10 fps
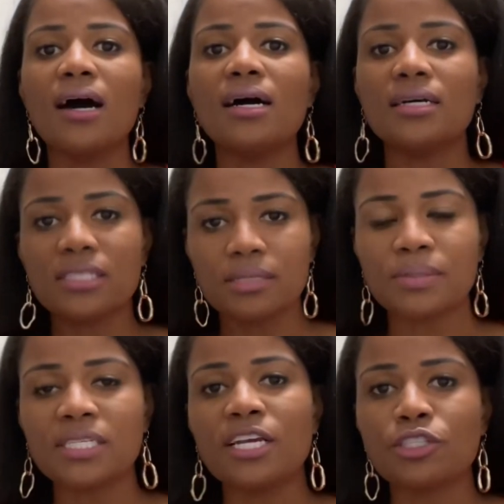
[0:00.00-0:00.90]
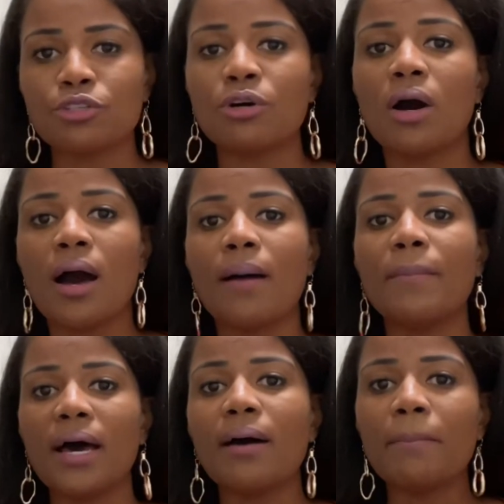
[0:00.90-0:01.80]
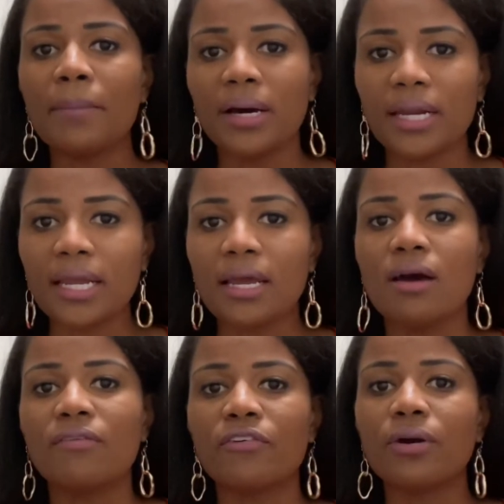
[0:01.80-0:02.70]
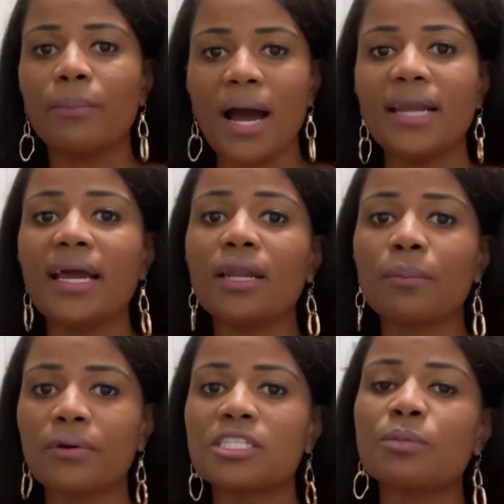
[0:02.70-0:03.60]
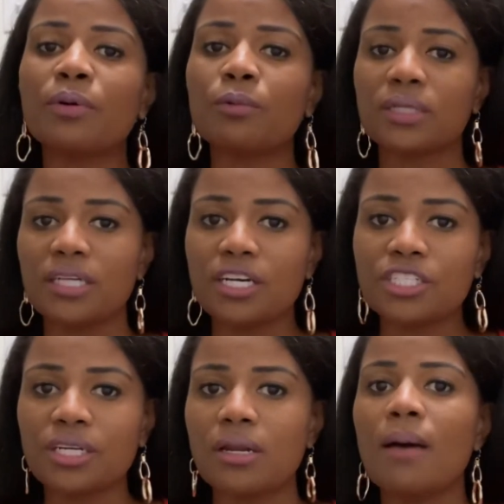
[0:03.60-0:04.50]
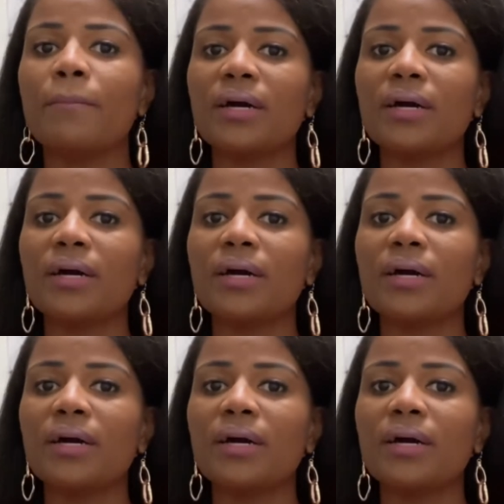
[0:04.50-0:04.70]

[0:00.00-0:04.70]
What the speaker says: a substantial amount of money for buy down and principal reduction,